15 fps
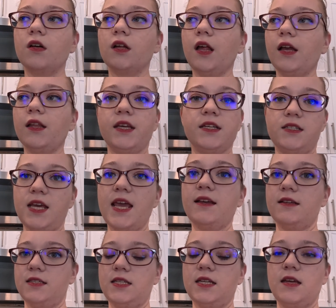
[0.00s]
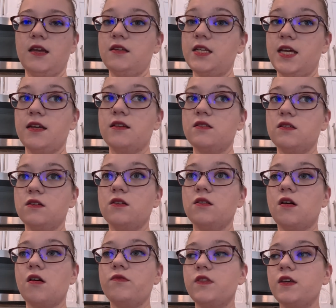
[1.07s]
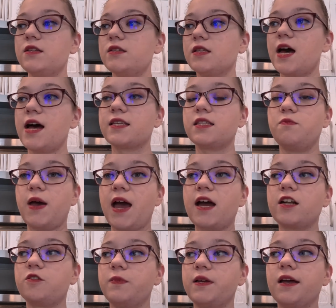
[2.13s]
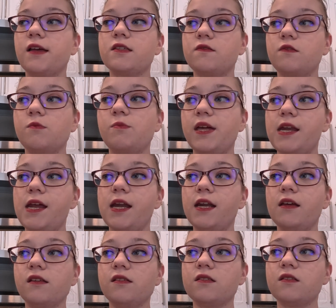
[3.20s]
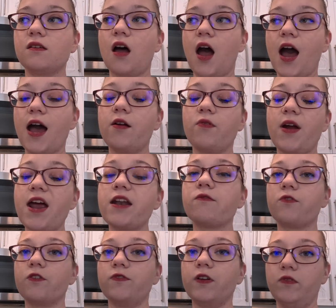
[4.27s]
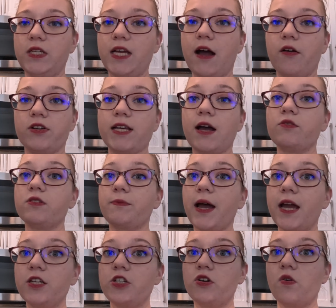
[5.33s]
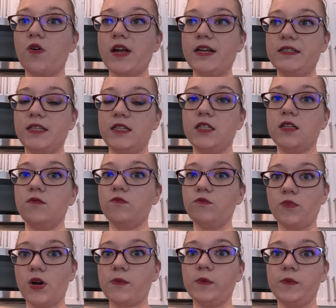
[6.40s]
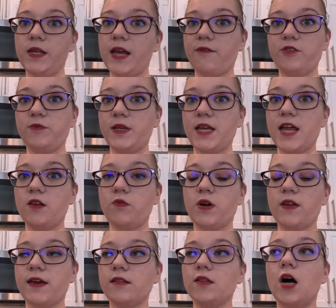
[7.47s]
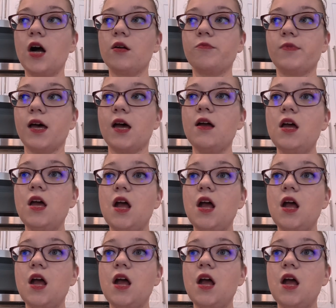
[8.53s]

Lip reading: it takes this last batch, because of the bananas, I ran it for 50 hours. That was my choice. It didn't probably have to be anywhere that long, but